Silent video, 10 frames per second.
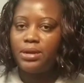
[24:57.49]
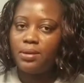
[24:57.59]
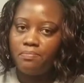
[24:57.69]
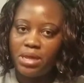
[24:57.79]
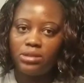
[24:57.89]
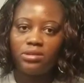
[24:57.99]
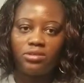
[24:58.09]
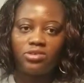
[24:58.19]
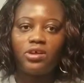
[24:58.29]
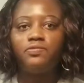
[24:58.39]
and the mint and
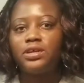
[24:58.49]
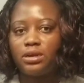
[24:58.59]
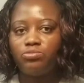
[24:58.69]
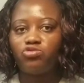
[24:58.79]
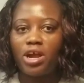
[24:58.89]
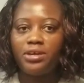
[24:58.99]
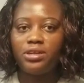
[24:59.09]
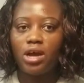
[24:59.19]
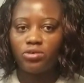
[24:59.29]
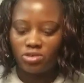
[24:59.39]
stuff that I'm drying
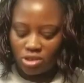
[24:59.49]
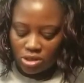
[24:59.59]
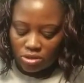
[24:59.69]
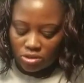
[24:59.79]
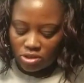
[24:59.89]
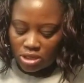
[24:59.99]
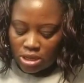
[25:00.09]
downstairs,